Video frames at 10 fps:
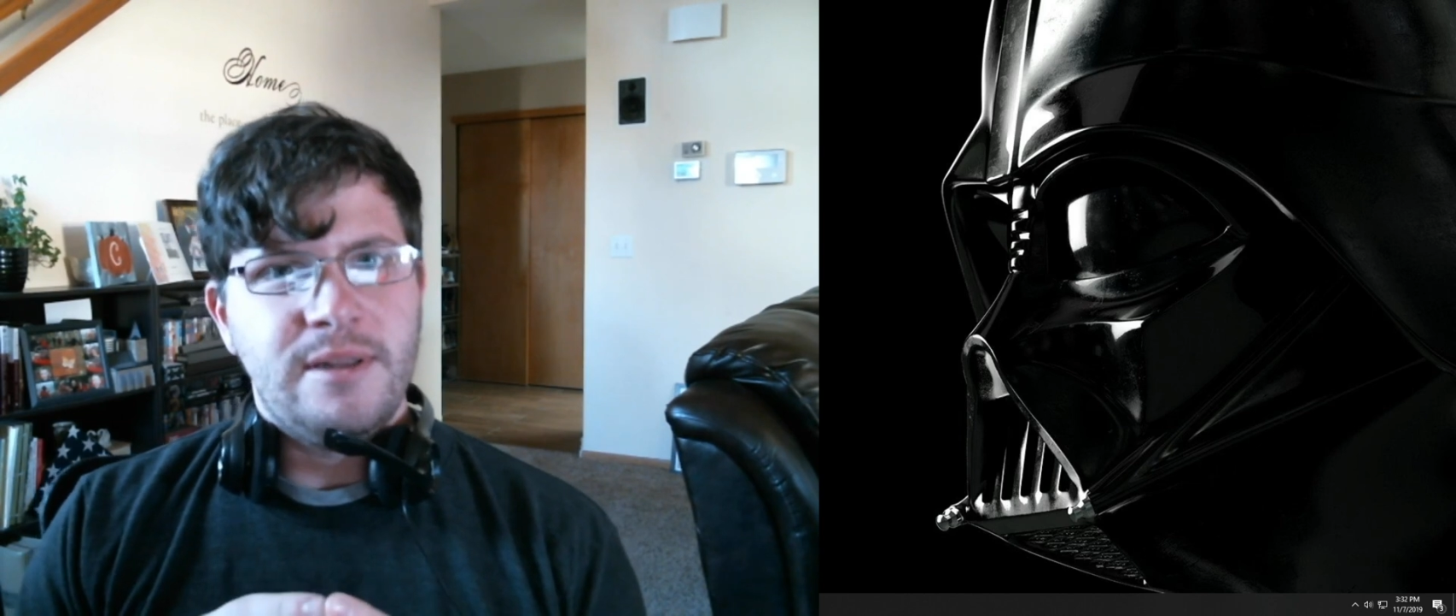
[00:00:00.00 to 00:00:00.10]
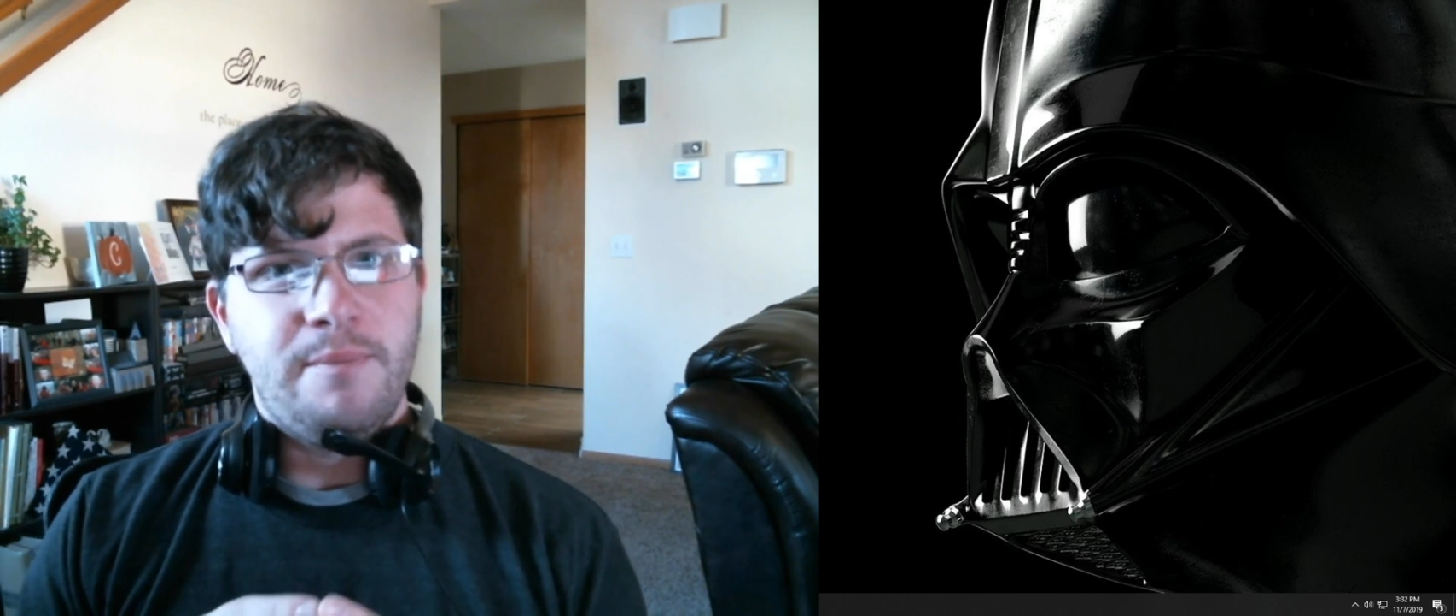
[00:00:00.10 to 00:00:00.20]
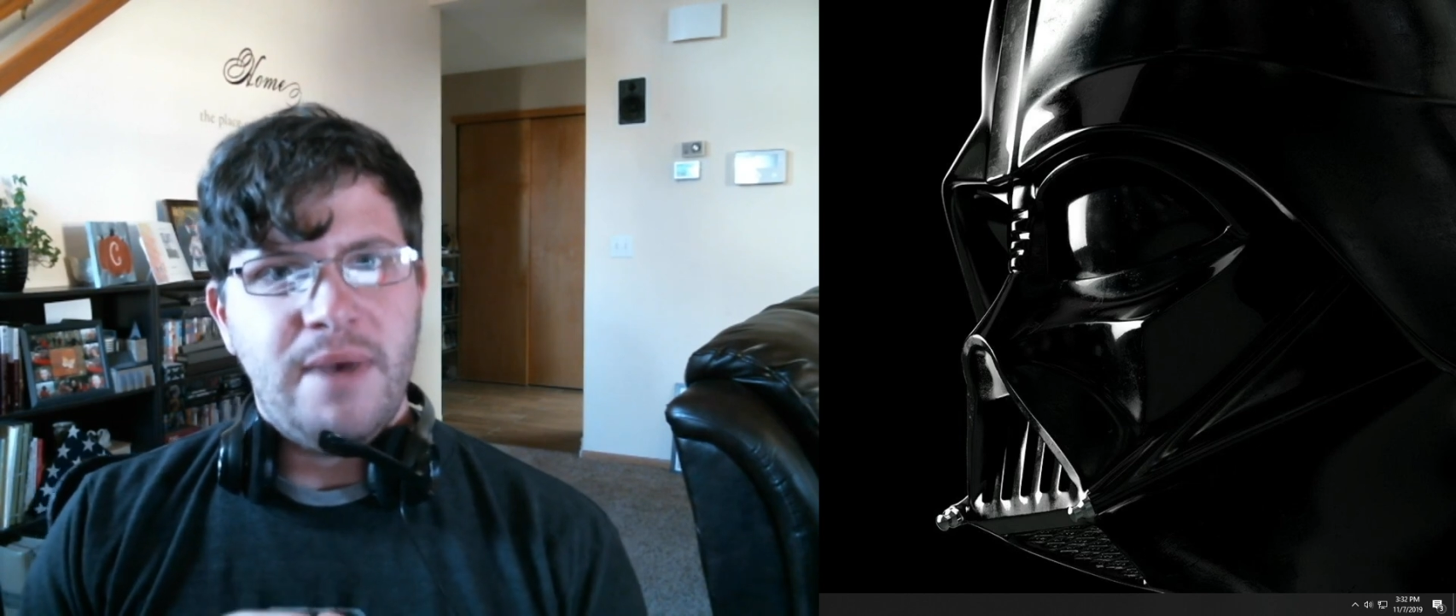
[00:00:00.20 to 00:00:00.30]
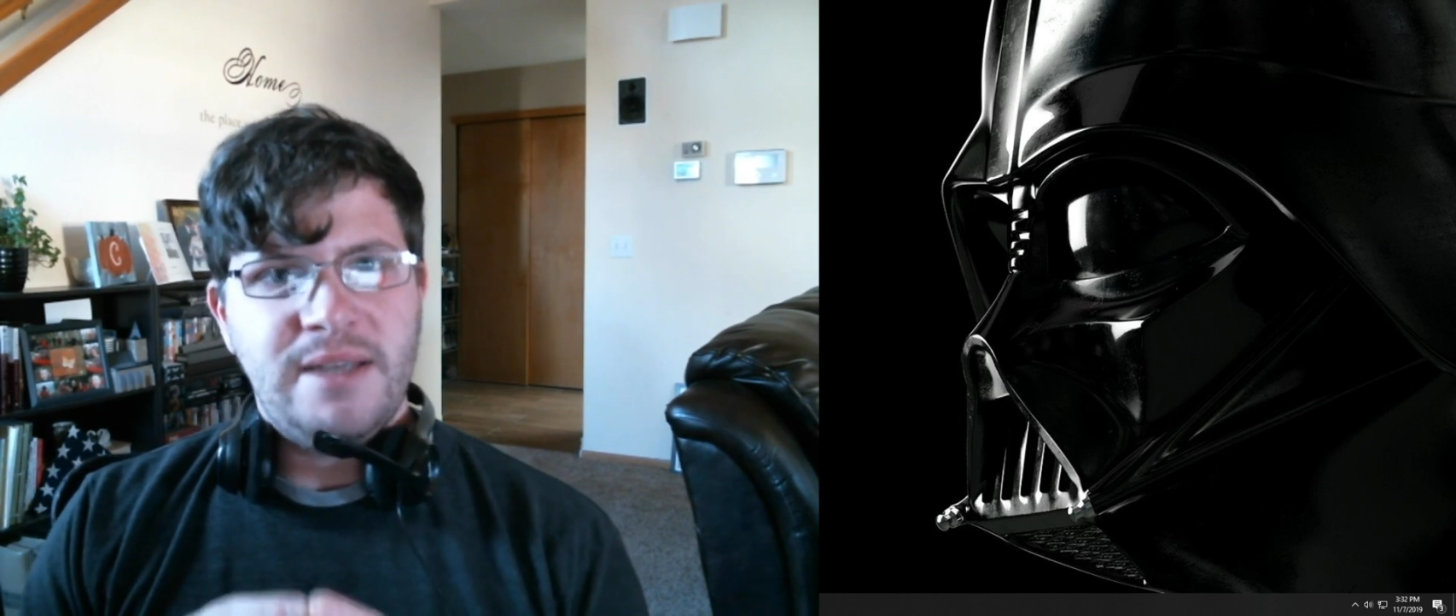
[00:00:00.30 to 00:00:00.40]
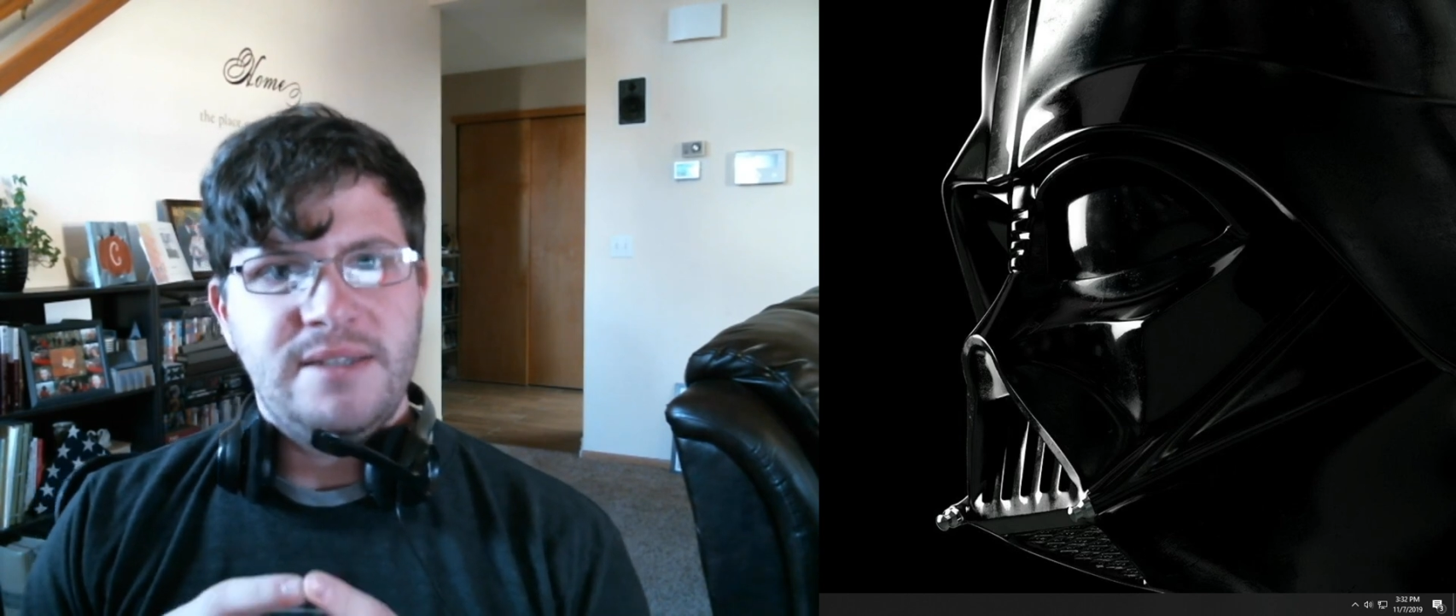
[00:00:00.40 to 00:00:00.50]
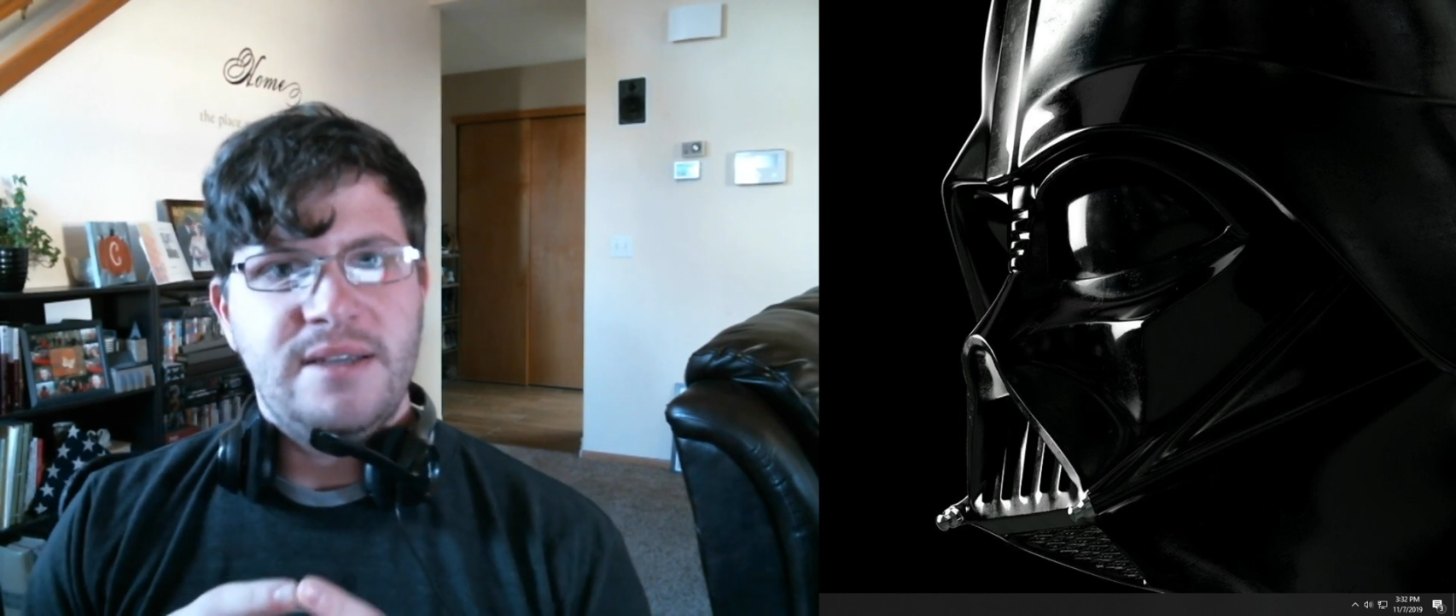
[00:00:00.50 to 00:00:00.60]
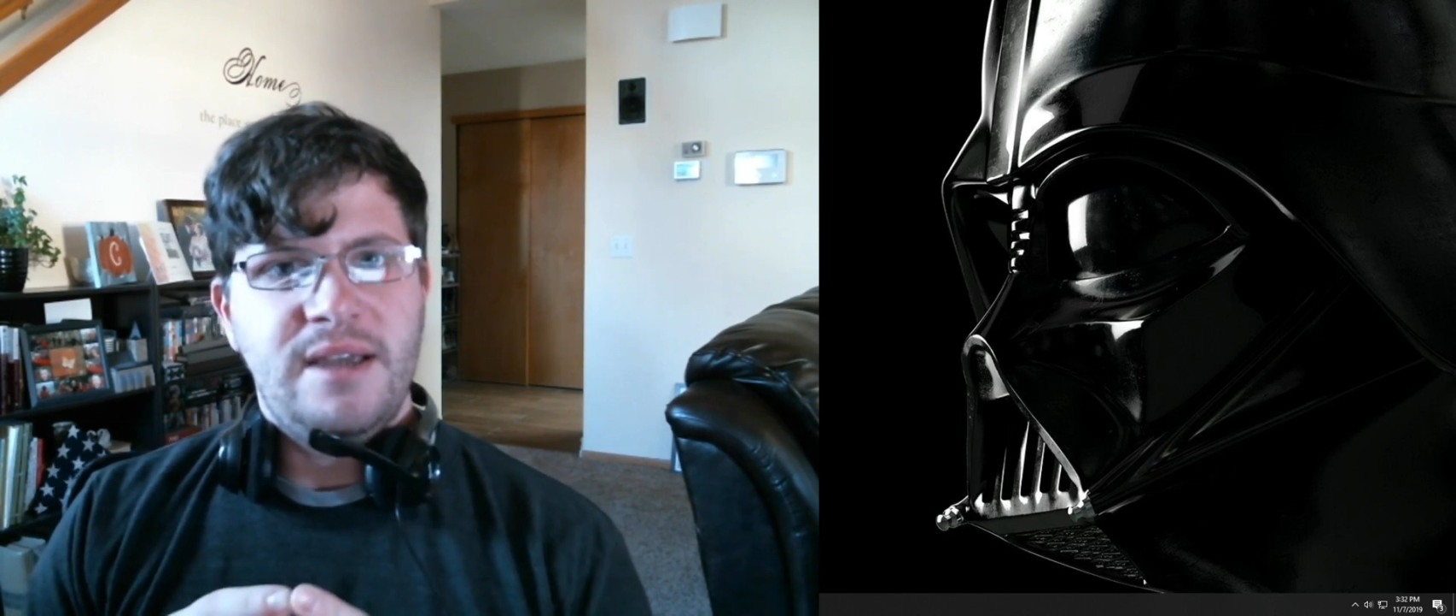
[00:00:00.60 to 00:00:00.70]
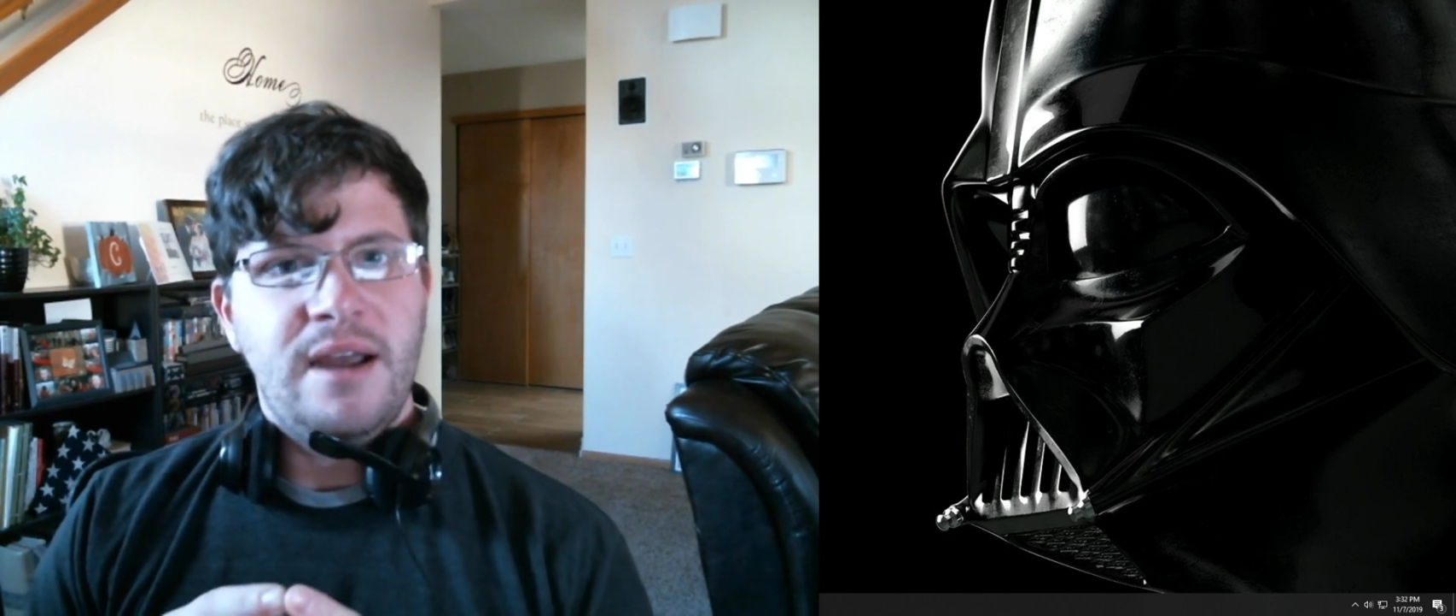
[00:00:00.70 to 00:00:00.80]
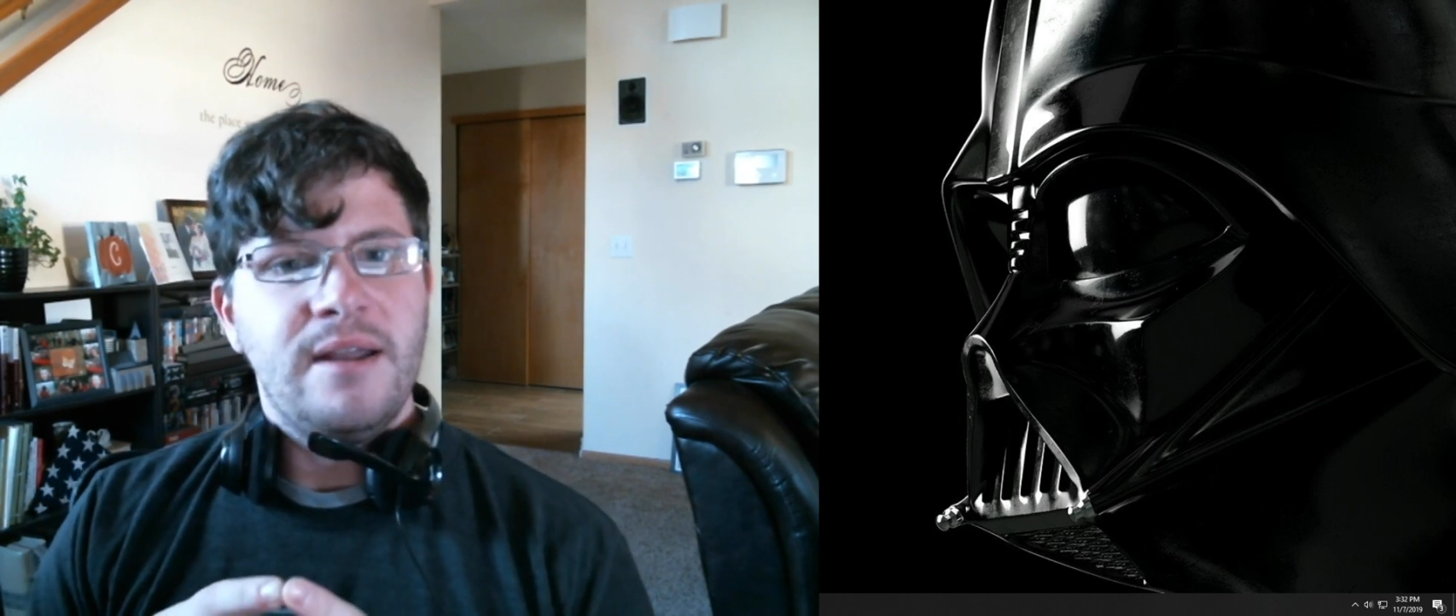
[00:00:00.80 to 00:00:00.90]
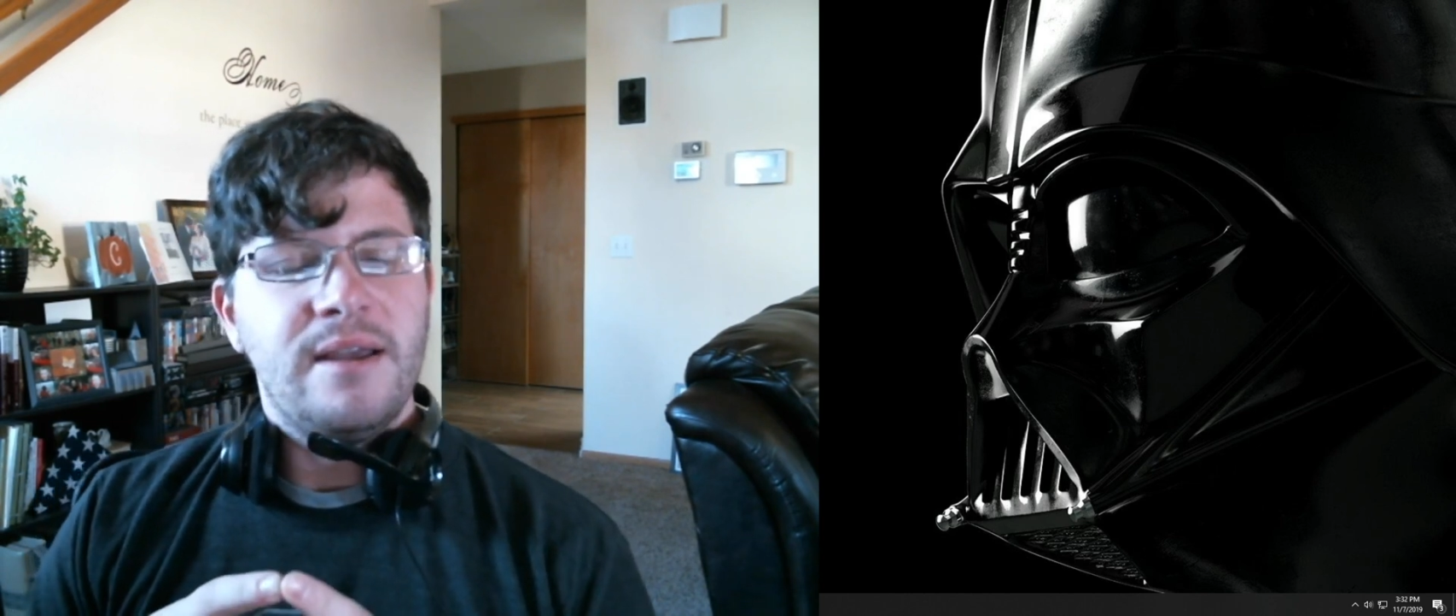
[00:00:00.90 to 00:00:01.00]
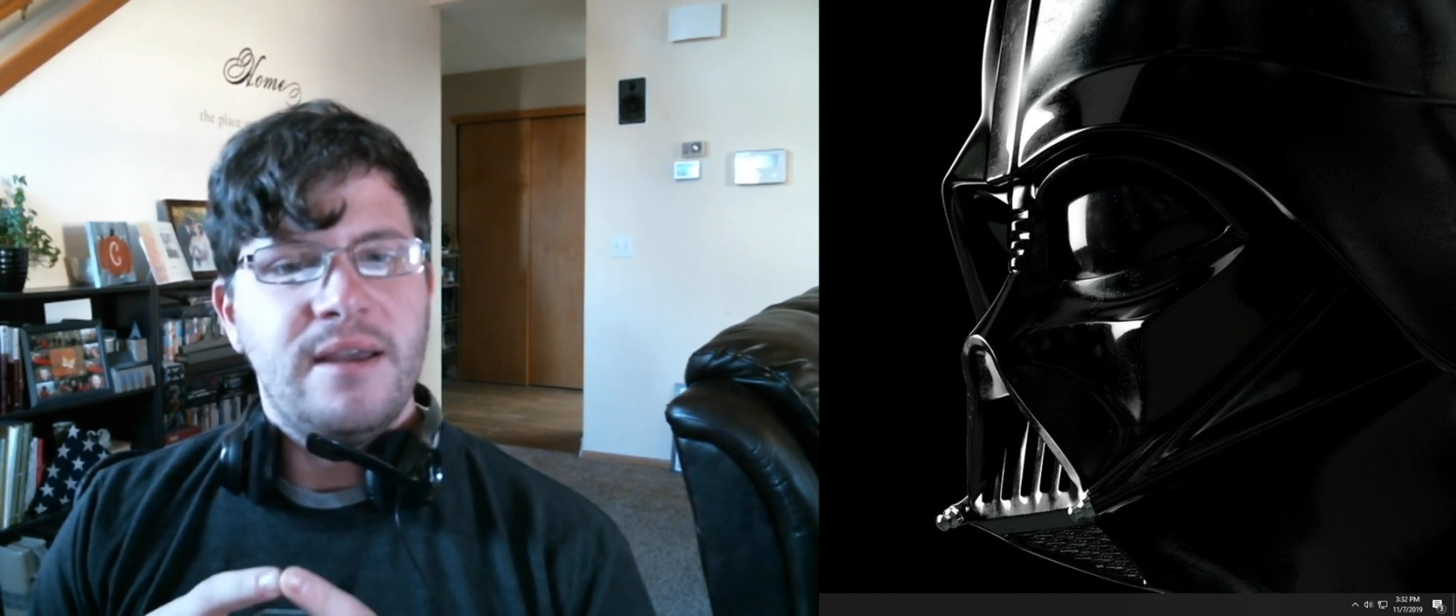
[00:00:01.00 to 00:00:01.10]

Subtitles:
best kind of